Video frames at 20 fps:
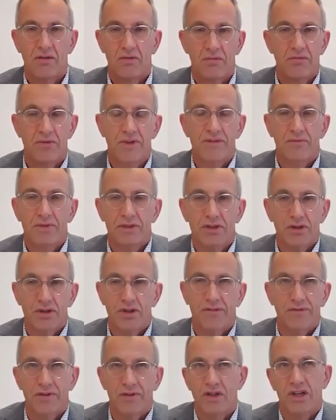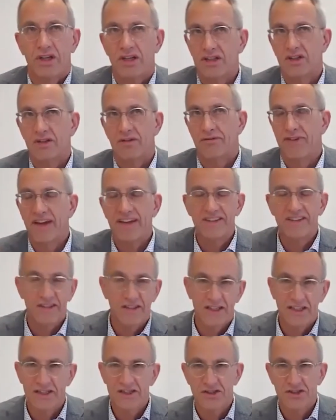we, we thought of
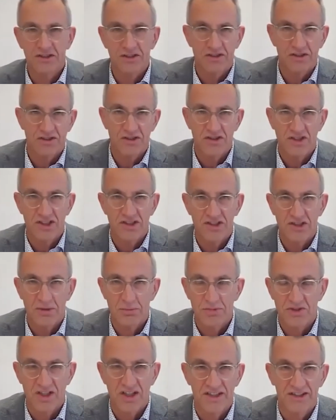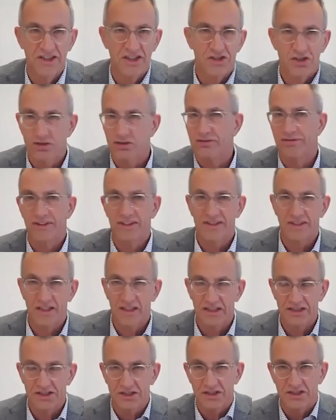ventilation systems, additional
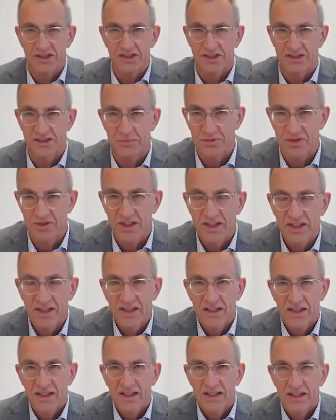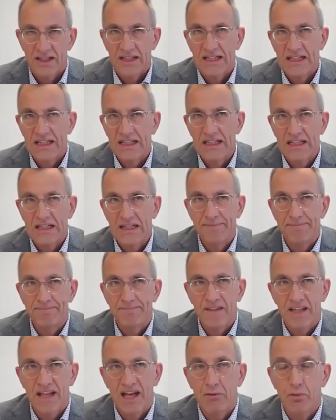ventilation systems. And,
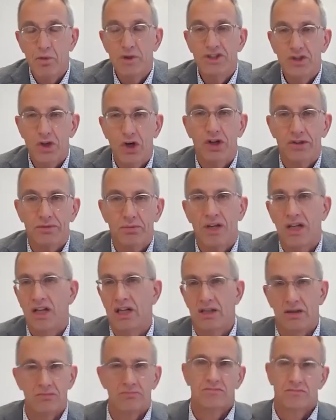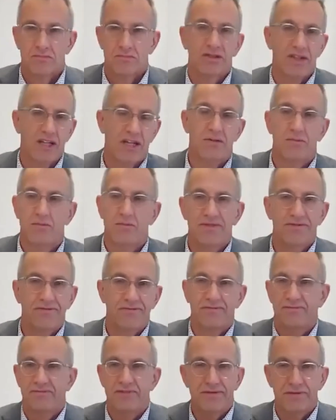and we thought, well, okay, we've,
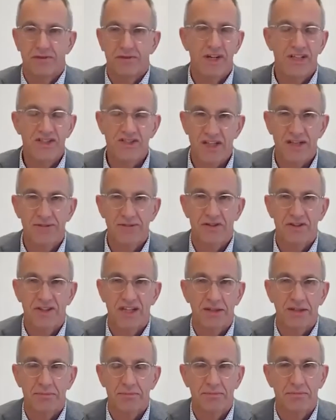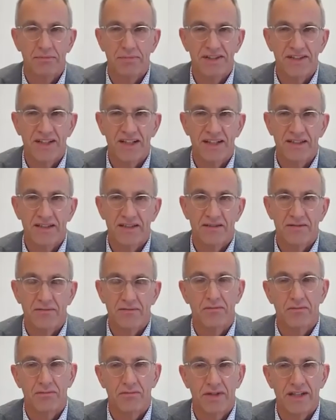we've arranged everything. But then
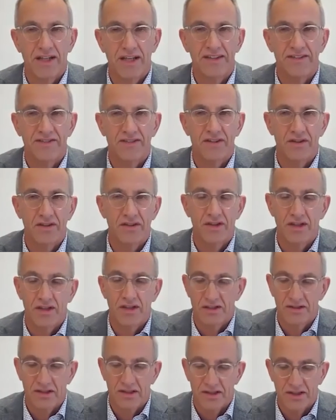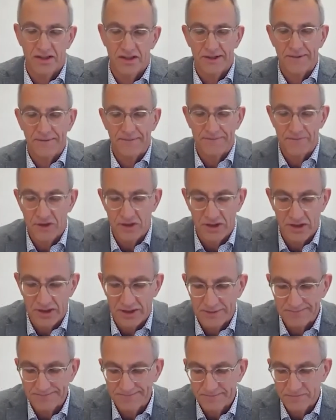we had the, the,
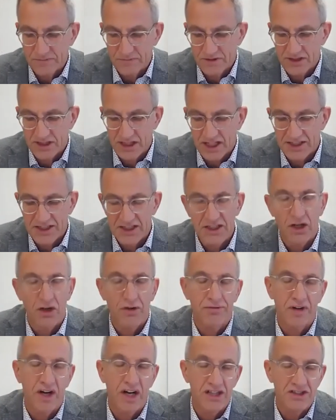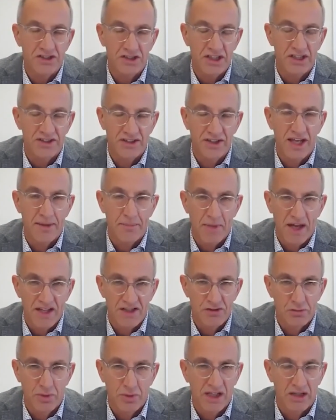the, the, idea of asking them
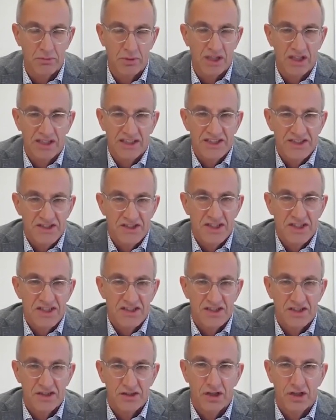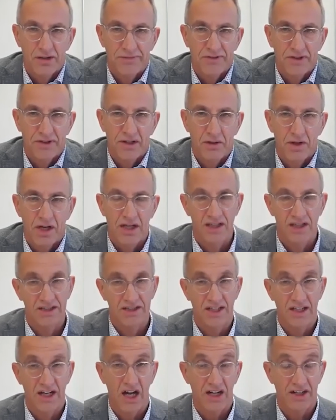as well, well, is this enough? Uh,
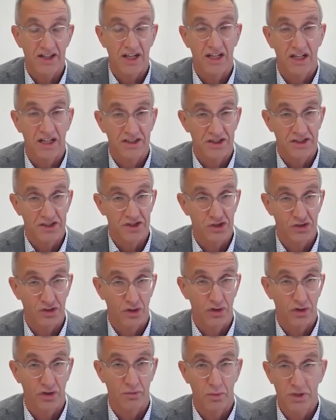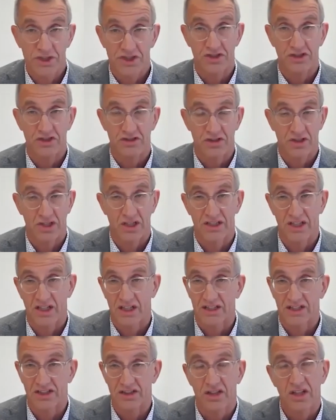are there additional wishes? Are there
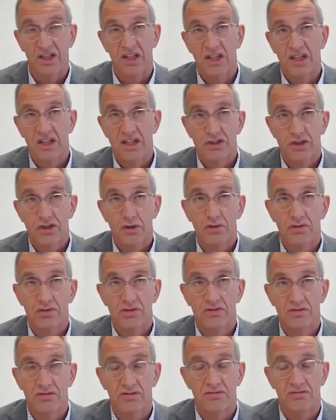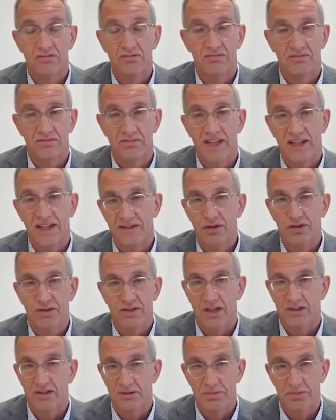addition? So that turned out to